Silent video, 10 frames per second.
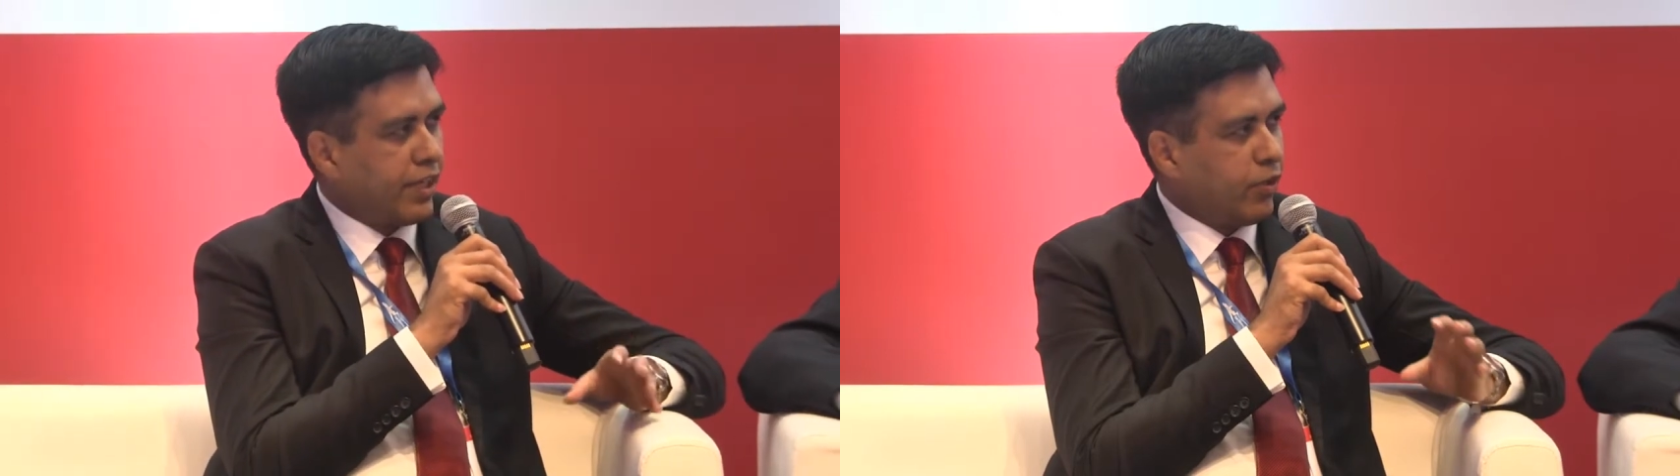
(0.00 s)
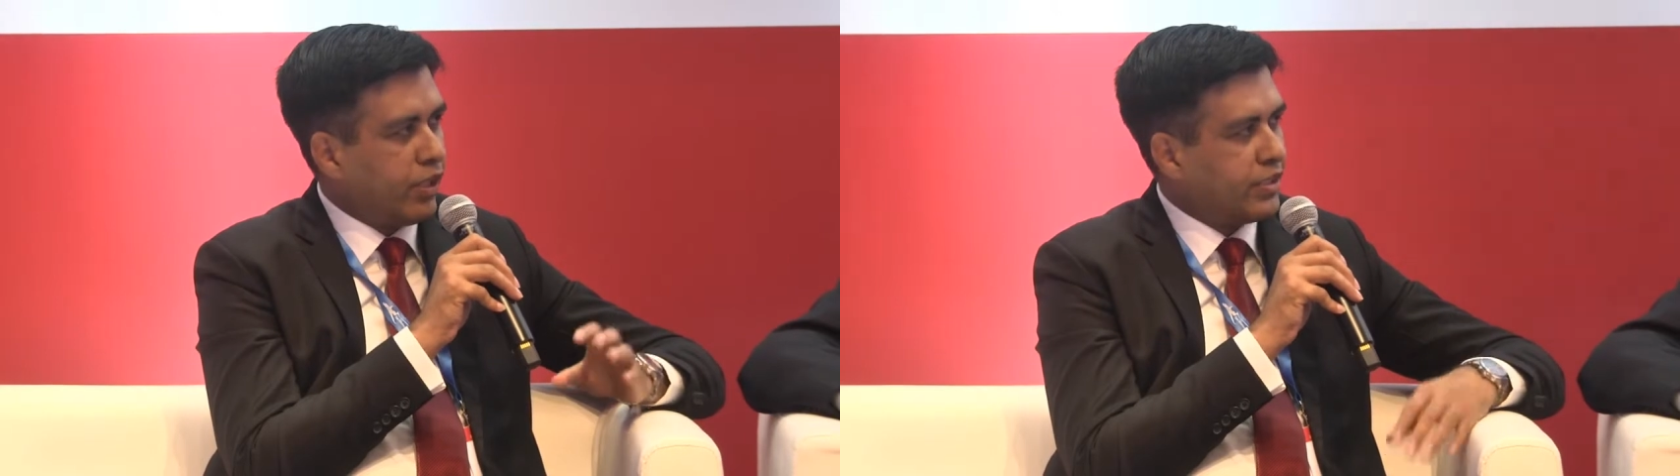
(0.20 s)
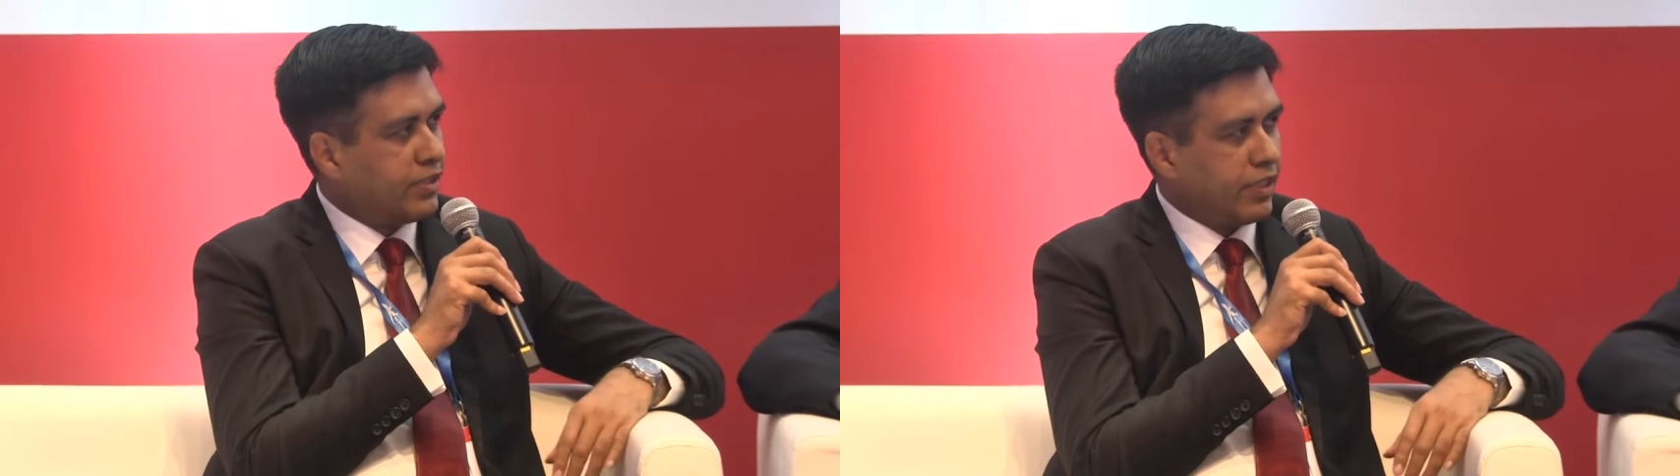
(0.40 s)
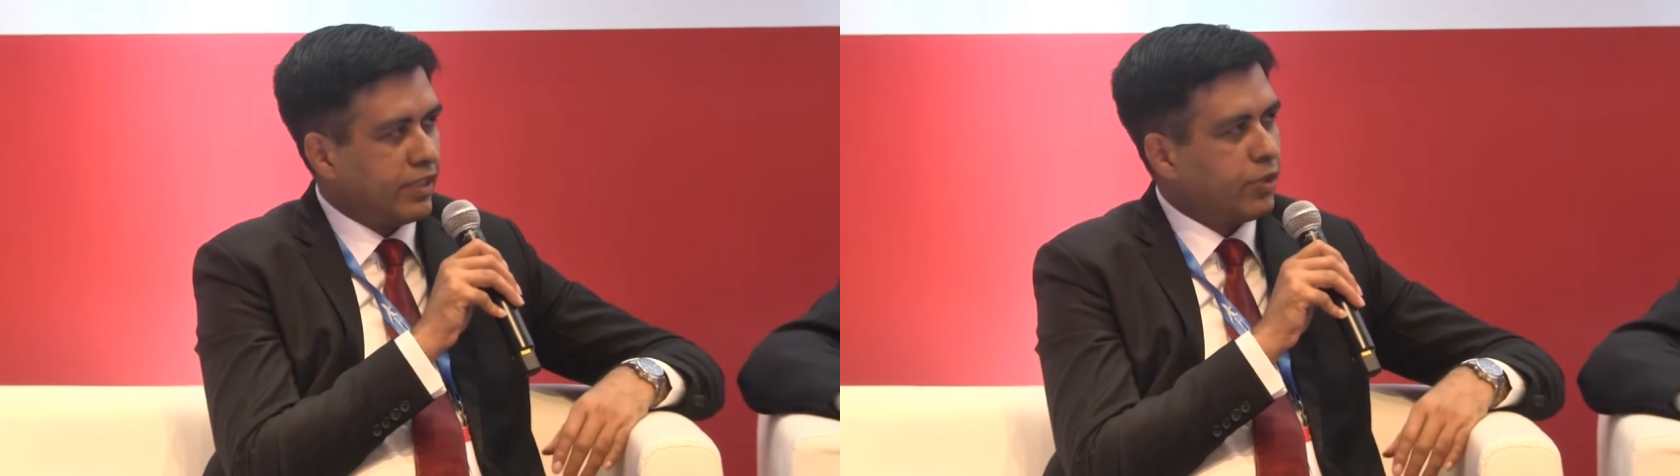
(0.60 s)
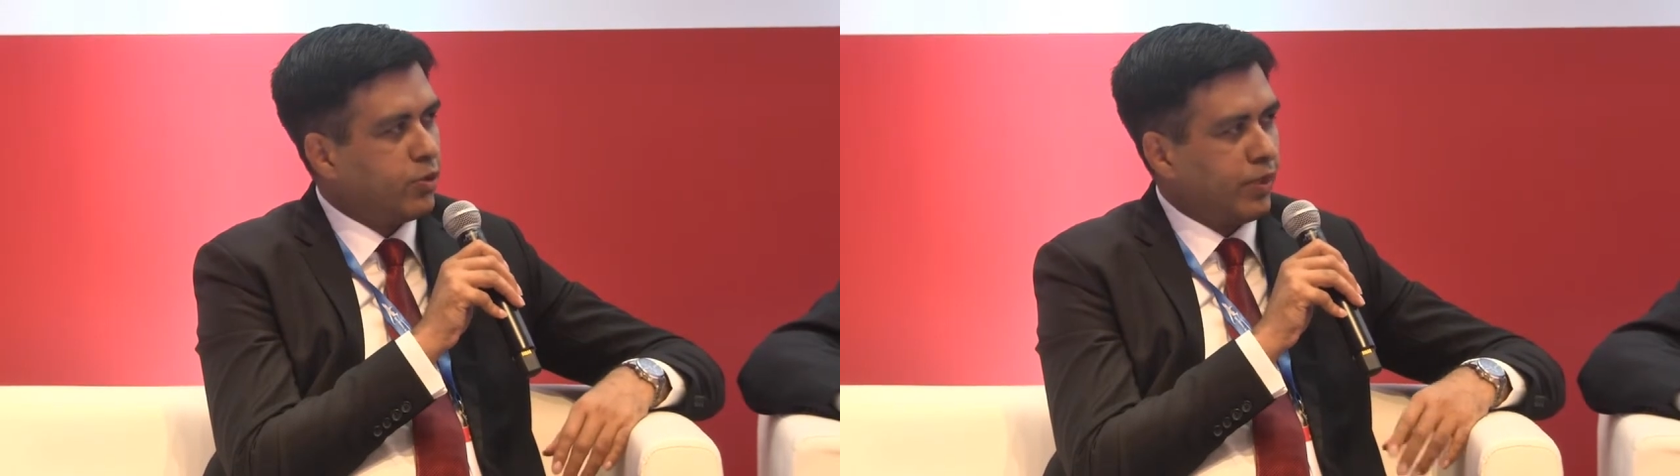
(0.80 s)
regulations are
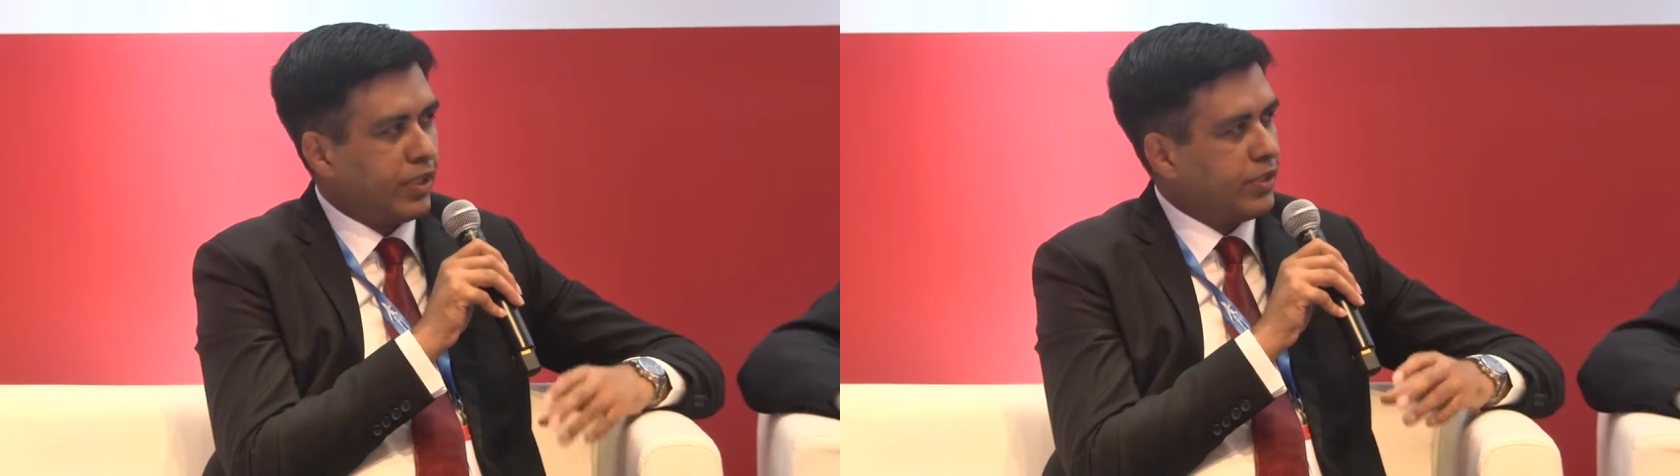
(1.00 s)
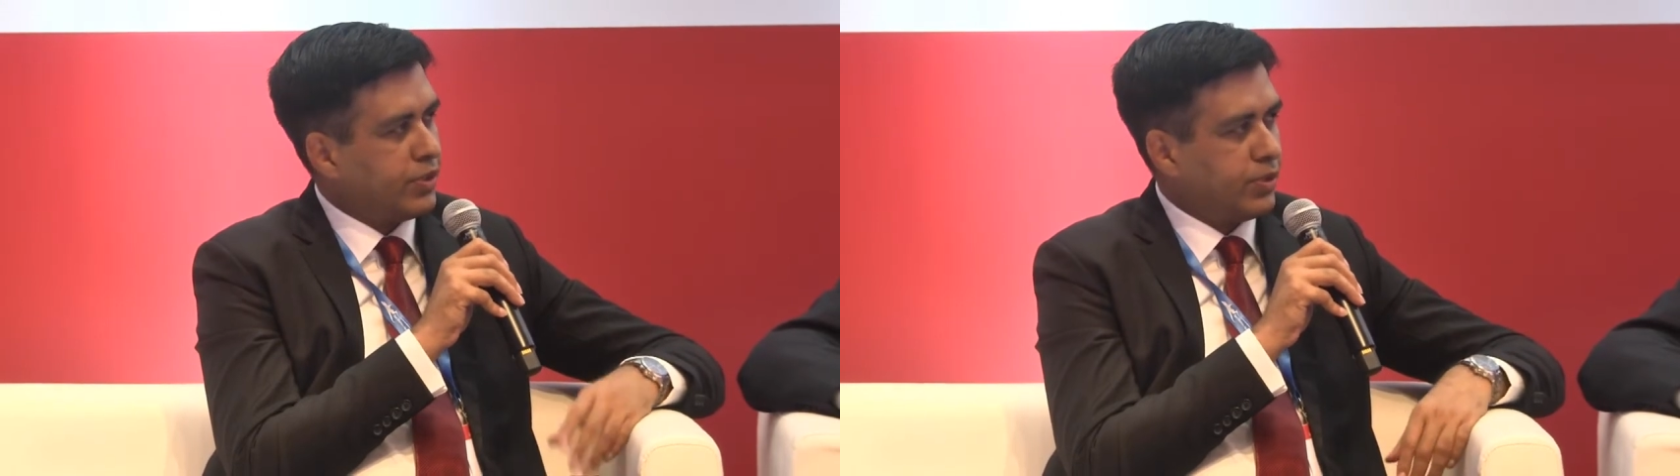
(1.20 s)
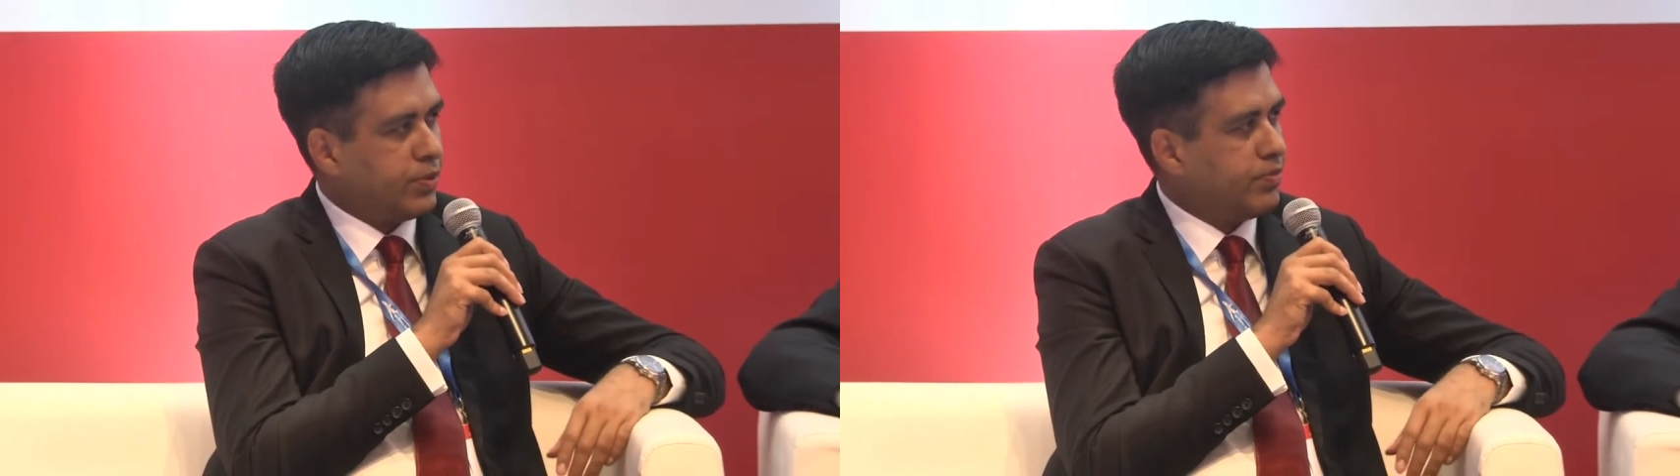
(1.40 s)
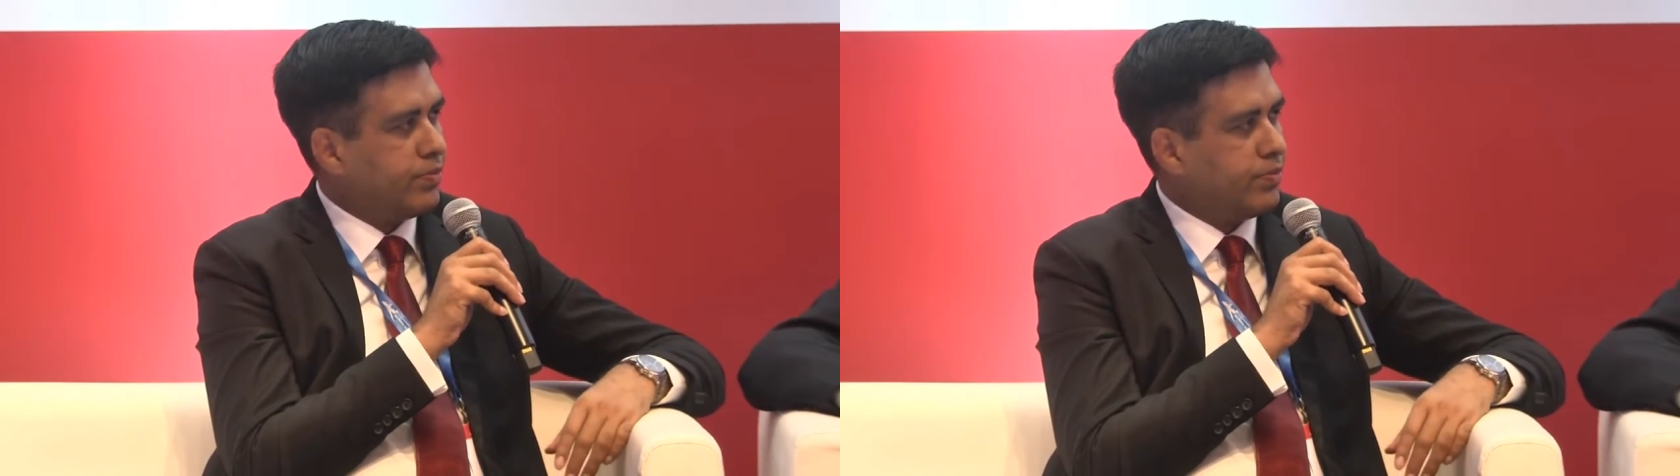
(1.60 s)
the two main issues.